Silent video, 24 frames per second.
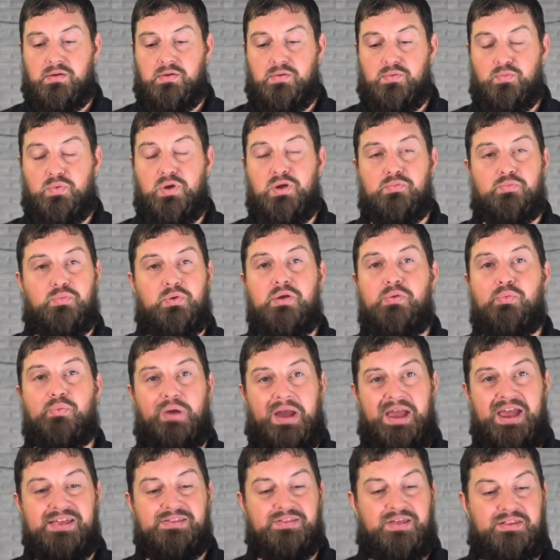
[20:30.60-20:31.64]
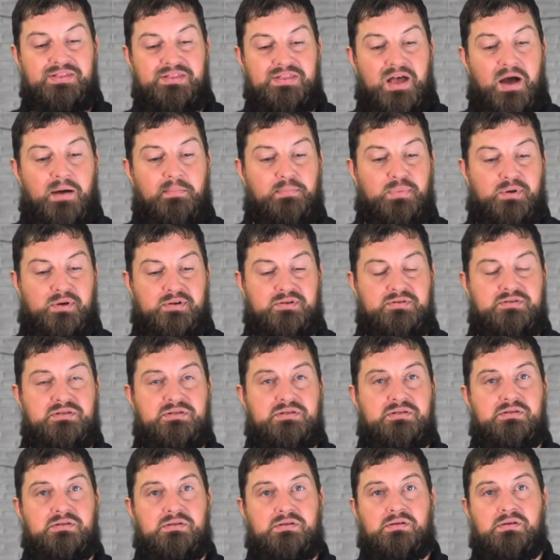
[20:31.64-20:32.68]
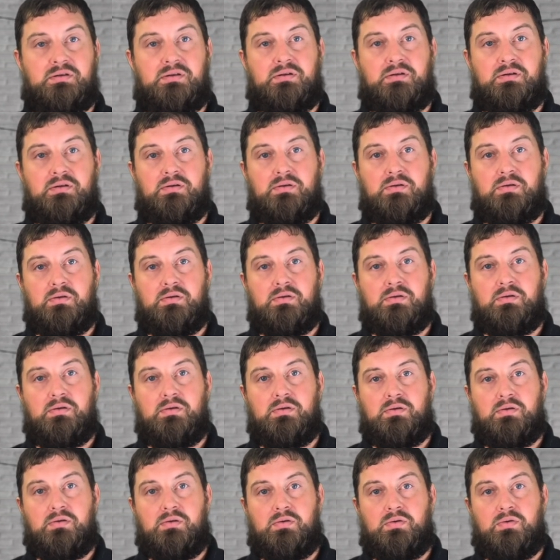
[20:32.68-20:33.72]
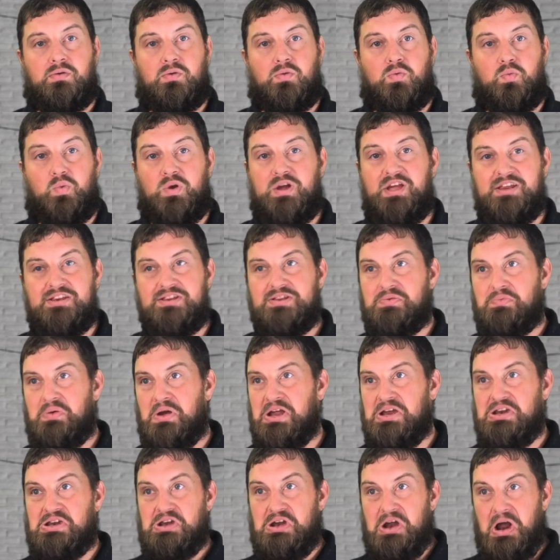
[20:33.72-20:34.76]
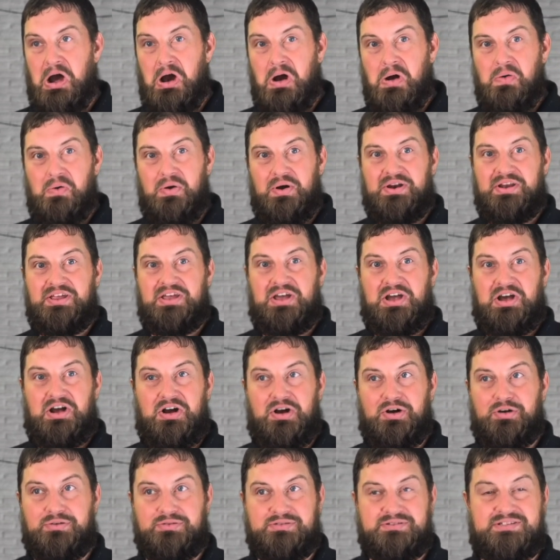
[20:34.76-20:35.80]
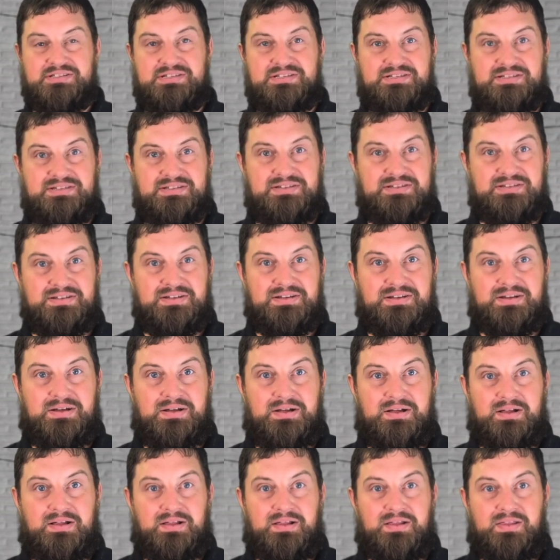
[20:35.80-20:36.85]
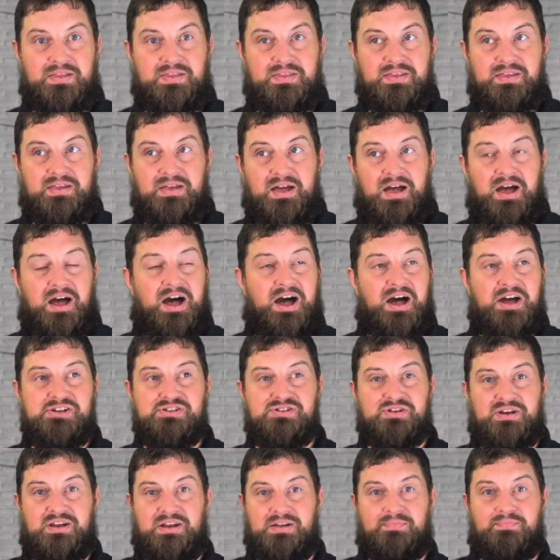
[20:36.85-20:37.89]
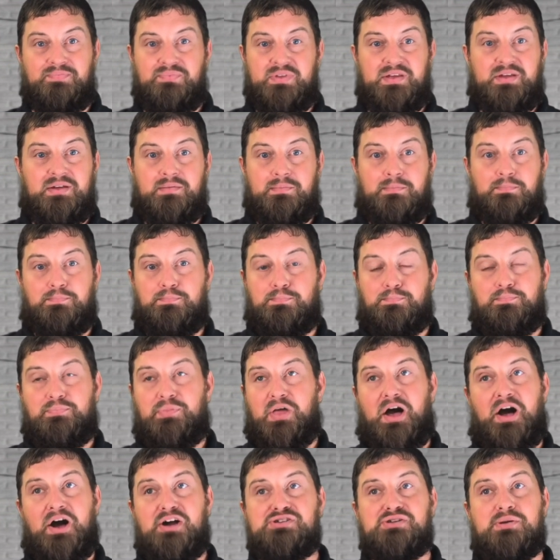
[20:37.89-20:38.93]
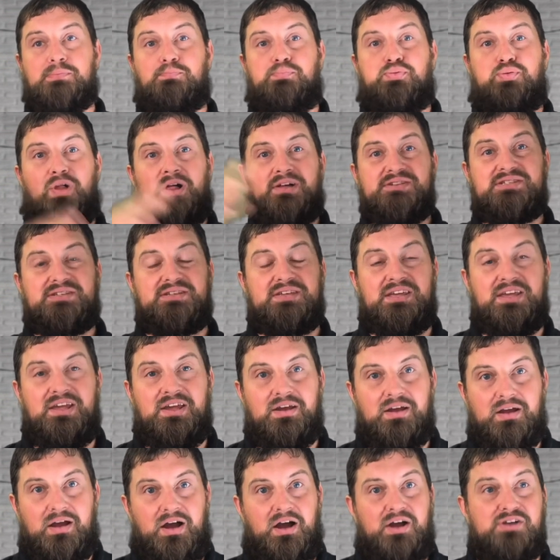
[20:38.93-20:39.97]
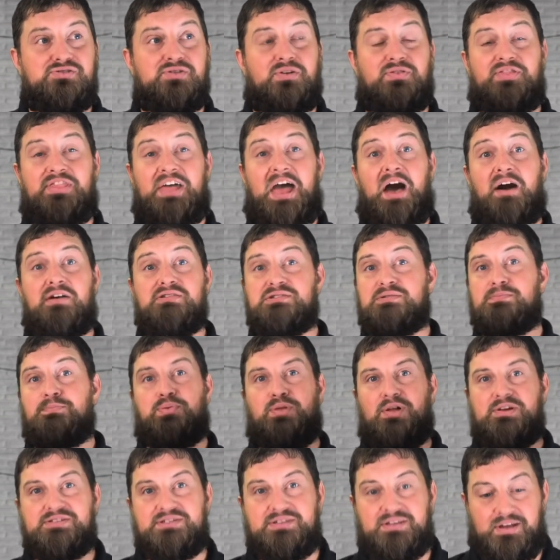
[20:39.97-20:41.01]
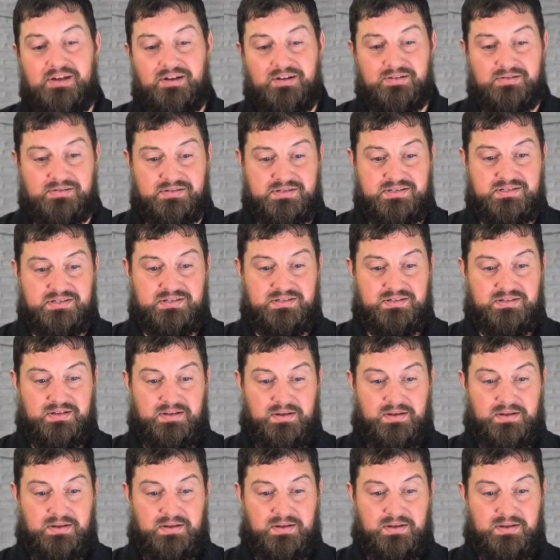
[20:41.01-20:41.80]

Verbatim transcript: We, we ran the numbers. We, we know what he owes. A hundred and a hundred plus year, hundred thousand plus years.